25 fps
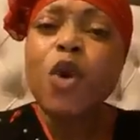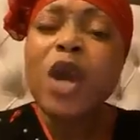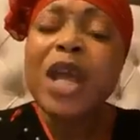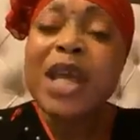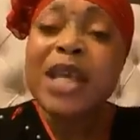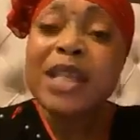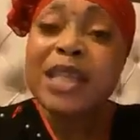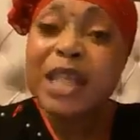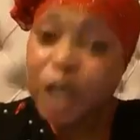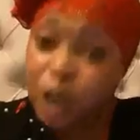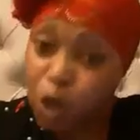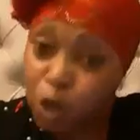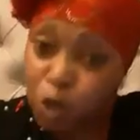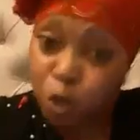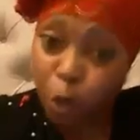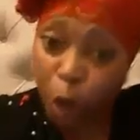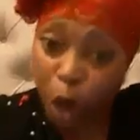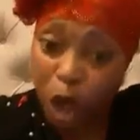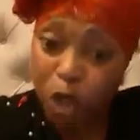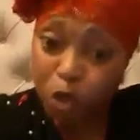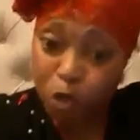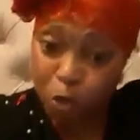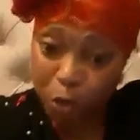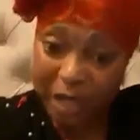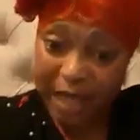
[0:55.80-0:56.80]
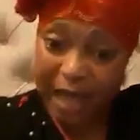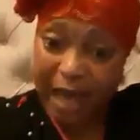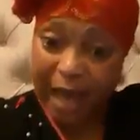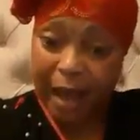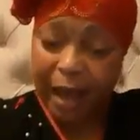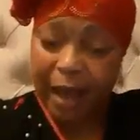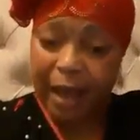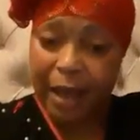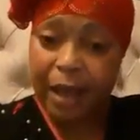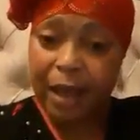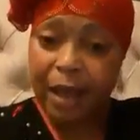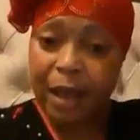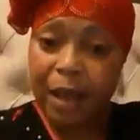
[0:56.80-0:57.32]
in this world we
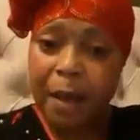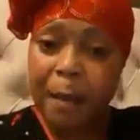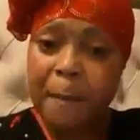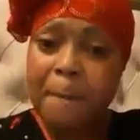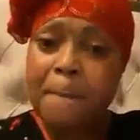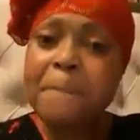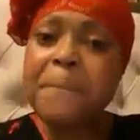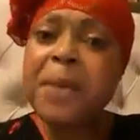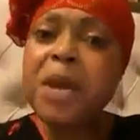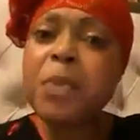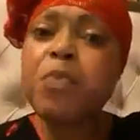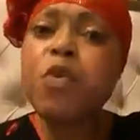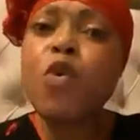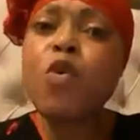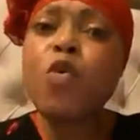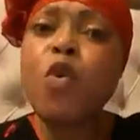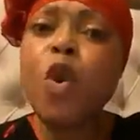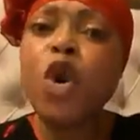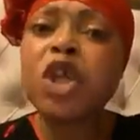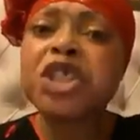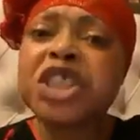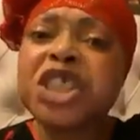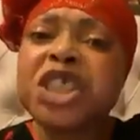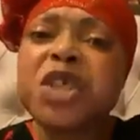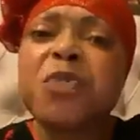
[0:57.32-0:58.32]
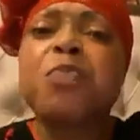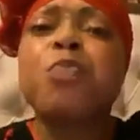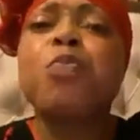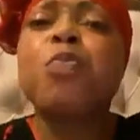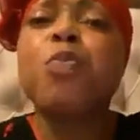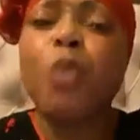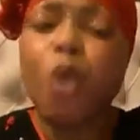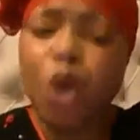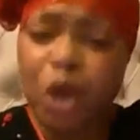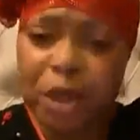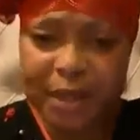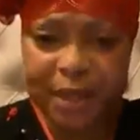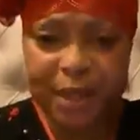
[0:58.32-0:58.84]
are, people worship
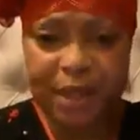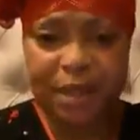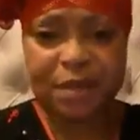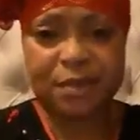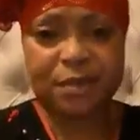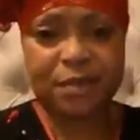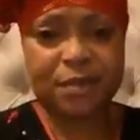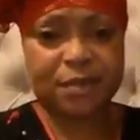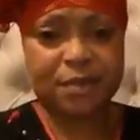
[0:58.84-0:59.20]
money.